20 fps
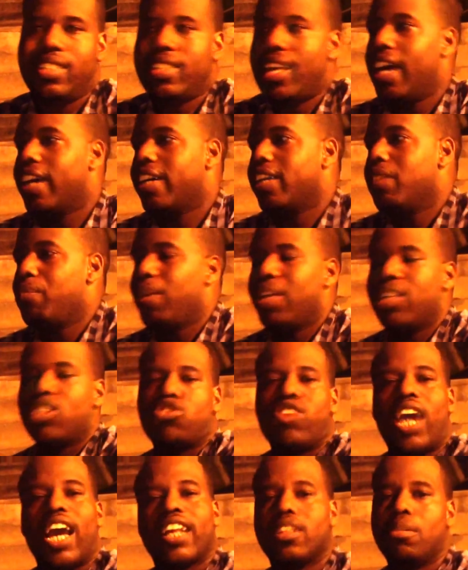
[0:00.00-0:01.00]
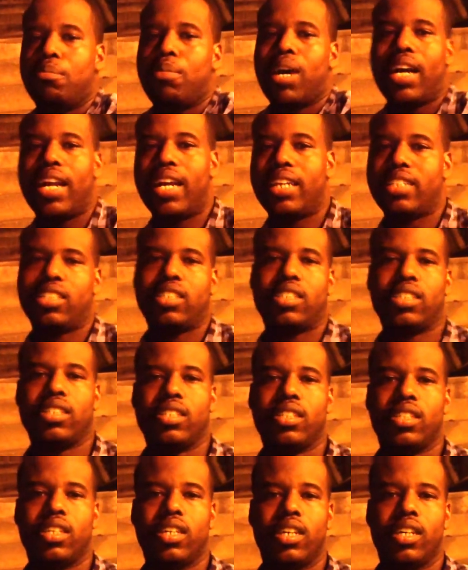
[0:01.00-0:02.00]
not going to be attracted by that shit.
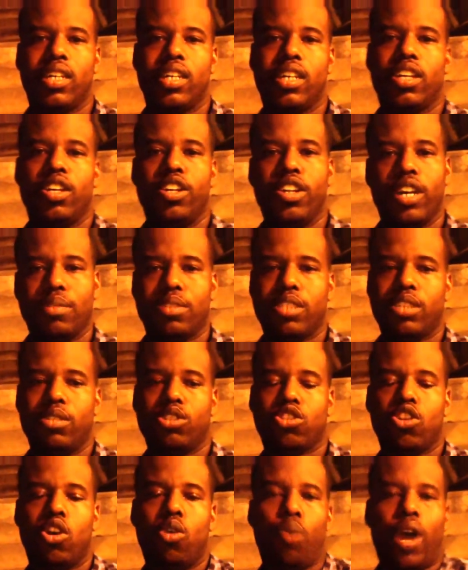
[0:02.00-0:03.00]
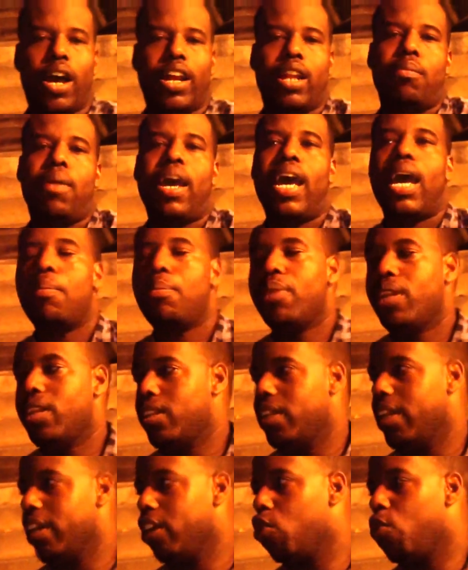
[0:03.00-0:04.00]
You know what I'm saying? What's going to wind up happening,
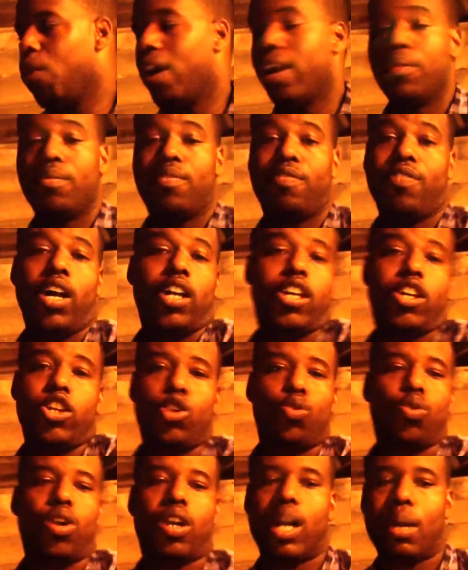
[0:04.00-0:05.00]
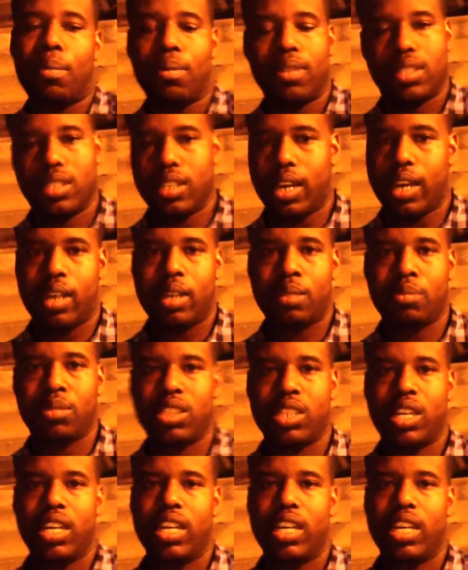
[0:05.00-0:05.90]
nigga wind up fucking you a couple of times.